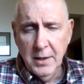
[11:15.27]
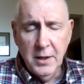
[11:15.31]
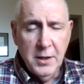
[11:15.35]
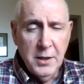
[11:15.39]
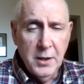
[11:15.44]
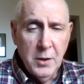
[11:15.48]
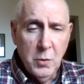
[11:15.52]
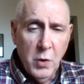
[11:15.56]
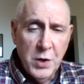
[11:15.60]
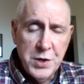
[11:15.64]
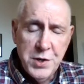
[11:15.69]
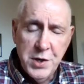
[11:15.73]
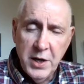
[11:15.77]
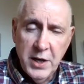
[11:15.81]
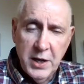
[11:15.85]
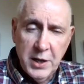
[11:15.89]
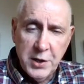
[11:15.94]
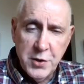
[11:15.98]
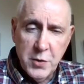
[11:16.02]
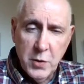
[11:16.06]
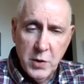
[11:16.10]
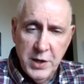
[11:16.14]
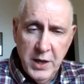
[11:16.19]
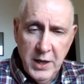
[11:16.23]
What's an
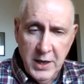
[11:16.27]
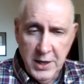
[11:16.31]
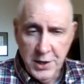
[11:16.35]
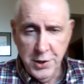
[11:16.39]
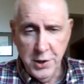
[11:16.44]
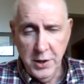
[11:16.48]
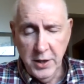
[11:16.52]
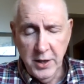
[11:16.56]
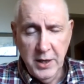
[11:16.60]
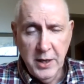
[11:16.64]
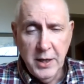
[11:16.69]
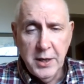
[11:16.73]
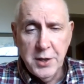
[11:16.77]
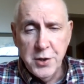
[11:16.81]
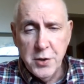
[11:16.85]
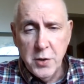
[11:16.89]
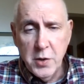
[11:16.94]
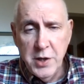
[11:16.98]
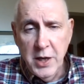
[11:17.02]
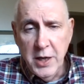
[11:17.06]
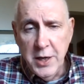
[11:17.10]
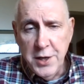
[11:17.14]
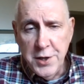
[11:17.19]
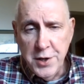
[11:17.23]
exhortation? An
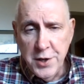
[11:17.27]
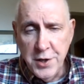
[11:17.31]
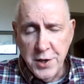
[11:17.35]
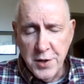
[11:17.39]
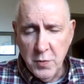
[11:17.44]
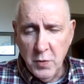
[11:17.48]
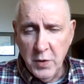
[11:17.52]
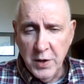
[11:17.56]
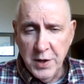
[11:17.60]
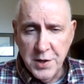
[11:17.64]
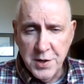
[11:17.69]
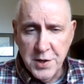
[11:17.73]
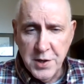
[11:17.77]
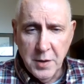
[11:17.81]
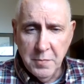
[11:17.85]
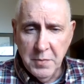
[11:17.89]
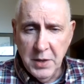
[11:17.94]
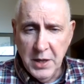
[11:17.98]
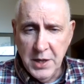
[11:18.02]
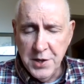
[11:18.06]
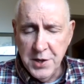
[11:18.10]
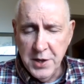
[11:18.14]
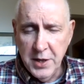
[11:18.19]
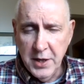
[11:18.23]
exhortation is when
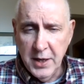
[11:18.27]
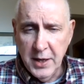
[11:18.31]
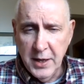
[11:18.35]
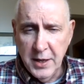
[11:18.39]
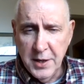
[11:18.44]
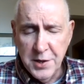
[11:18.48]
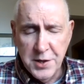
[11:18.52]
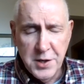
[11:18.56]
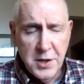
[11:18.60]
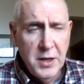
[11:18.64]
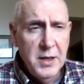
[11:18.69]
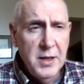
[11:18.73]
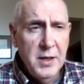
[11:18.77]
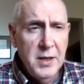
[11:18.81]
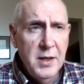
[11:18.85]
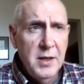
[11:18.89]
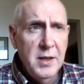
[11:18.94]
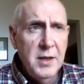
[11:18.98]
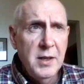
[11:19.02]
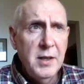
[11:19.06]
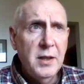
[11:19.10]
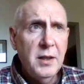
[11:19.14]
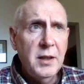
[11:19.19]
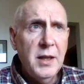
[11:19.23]
somebody says,
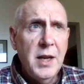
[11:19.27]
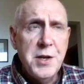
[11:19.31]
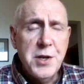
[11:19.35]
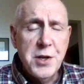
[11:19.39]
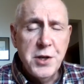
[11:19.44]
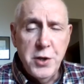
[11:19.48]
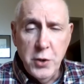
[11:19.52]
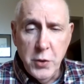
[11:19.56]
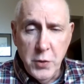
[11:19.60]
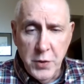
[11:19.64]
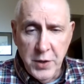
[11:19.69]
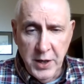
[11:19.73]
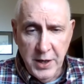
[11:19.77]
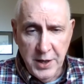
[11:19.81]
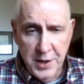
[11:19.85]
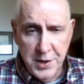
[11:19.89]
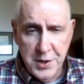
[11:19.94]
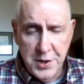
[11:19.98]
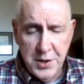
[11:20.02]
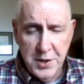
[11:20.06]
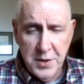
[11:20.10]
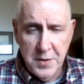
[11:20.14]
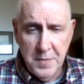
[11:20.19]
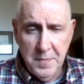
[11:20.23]
let's do
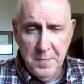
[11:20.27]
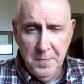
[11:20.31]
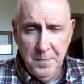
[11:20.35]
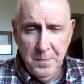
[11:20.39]
this.